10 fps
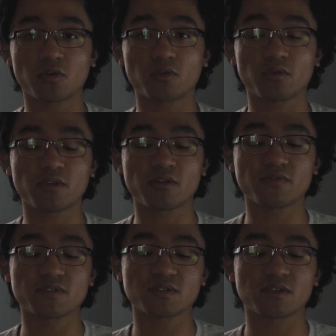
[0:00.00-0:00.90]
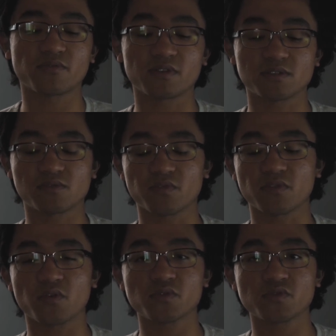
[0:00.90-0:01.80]
or whether if it's for
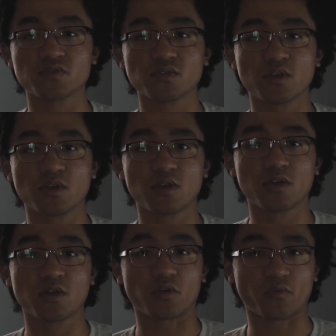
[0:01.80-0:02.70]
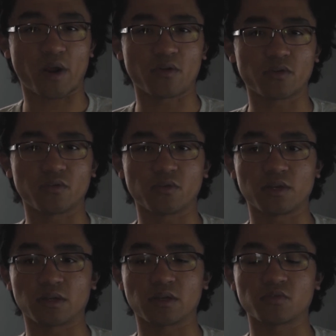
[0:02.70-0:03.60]
those around you,
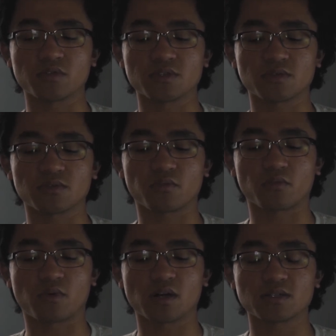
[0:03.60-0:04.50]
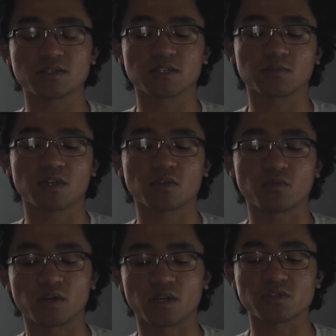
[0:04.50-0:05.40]
and you just want to seem like you
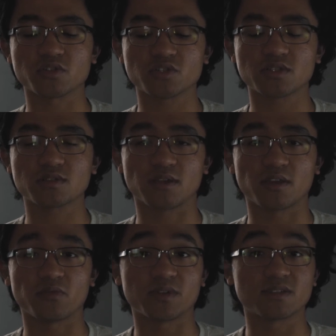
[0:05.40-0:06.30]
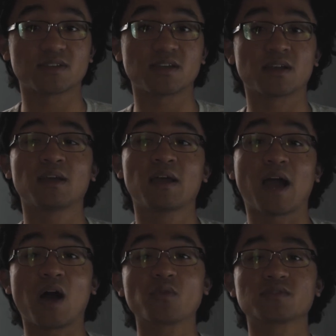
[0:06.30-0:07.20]
want to get your shit together. Because again,
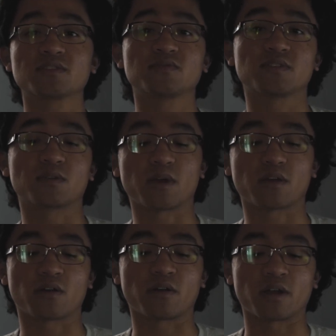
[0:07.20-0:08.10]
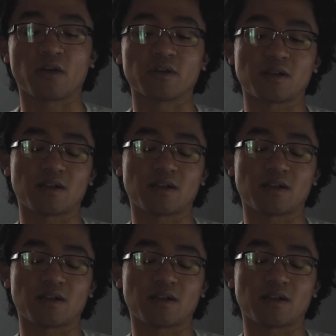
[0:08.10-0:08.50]
I was living in my car. Now,